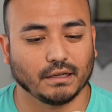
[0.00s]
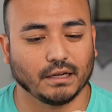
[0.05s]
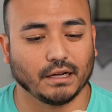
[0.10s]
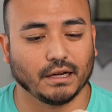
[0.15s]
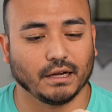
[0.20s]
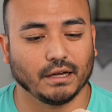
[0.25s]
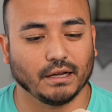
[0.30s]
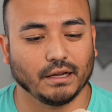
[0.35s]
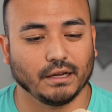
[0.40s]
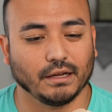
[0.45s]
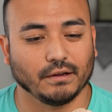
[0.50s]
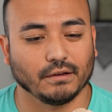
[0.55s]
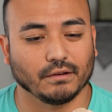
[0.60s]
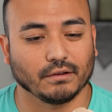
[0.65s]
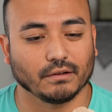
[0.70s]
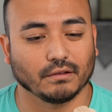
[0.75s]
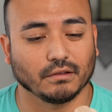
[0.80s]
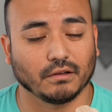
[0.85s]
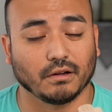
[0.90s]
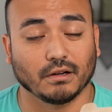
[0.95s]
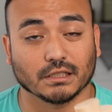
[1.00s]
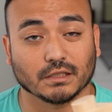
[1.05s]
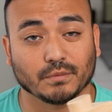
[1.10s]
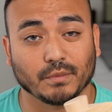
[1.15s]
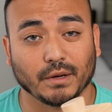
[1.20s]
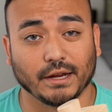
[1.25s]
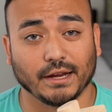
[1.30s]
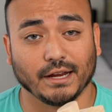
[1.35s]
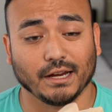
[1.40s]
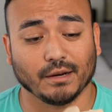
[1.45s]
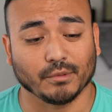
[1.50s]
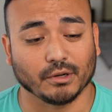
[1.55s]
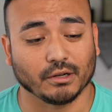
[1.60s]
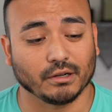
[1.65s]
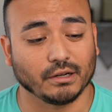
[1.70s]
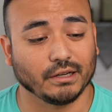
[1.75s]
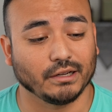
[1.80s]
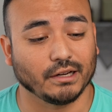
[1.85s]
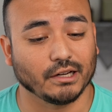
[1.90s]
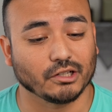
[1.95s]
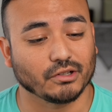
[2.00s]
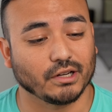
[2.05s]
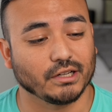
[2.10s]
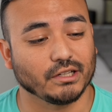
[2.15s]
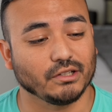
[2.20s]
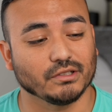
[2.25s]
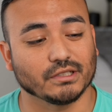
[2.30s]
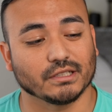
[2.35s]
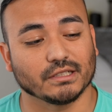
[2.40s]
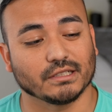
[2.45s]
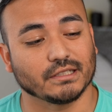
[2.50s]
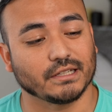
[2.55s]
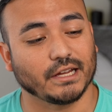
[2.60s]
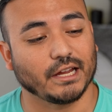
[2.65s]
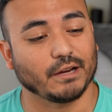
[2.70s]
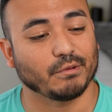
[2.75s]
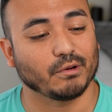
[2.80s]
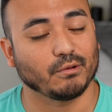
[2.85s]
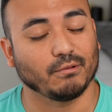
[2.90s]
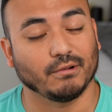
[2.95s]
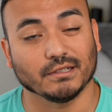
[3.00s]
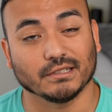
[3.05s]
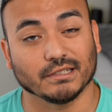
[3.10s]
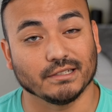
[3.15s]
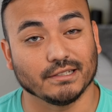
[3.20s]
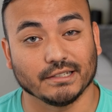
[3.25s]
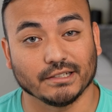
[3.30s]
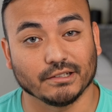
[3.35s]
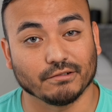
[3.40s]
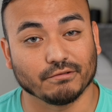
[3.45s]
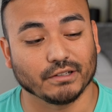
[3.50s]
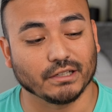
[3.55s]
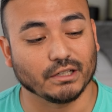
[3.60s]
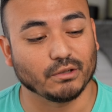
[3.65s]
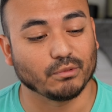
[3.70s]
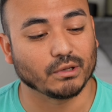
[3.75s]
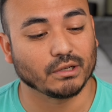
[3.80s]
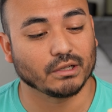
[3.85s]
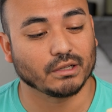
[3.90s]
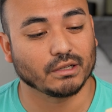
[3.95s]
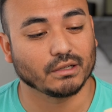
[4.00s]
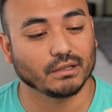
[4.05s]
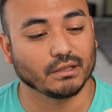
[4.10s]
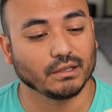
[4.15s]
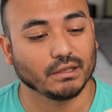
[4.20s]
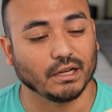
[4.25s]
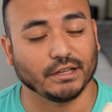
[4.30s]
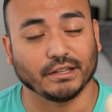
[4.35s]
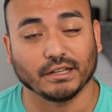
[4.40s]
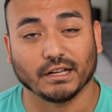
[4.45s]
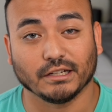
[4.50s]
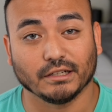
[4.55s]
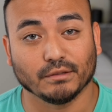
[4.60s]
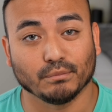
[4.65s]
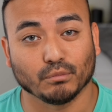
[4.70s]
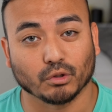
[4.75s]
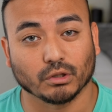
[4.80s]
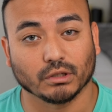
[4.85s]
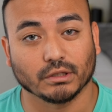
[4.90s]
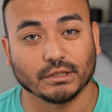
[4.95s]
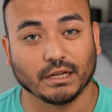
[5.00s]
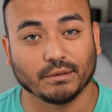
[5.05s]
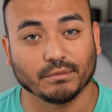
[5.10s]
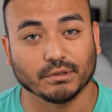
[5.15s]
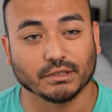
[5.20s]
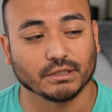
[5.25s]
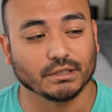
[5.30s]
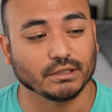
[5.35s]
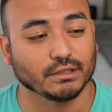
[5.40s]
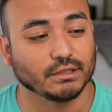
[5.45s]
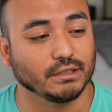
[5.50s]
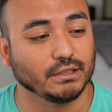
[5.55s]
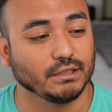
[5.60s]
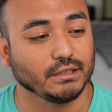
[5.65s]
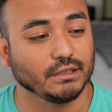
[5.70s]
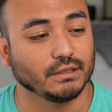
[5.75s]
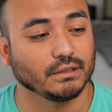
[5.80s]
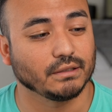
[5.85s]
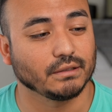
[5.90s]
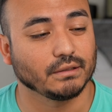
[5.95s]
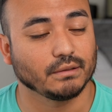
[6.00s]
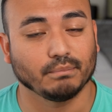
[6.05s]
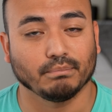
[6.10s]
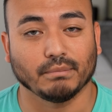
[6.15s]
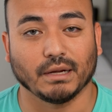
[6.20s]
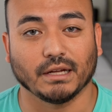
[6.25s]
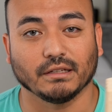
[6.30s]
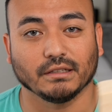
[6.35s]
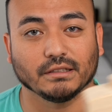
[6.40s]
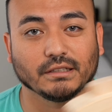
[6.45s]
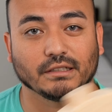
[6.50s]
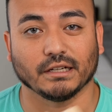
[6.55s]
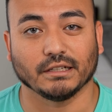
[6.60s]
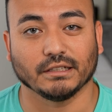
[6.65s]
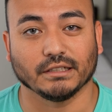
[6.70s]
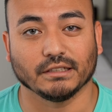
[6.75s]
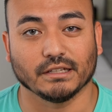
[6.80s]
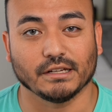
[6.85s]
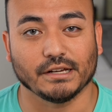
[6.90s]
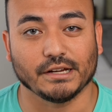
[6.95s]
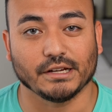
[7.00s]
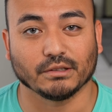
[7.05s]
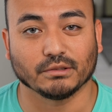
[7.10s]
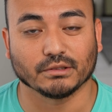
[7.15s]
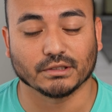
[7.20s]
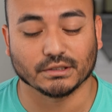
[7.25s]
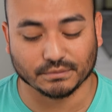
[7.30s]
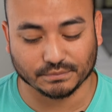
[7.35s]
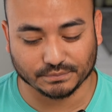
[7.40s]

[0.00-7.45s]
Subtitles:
I lost my hammer and I tried to use it as a hammer once. It didn't really work. I think I did more damage to the mallet than I did the nails.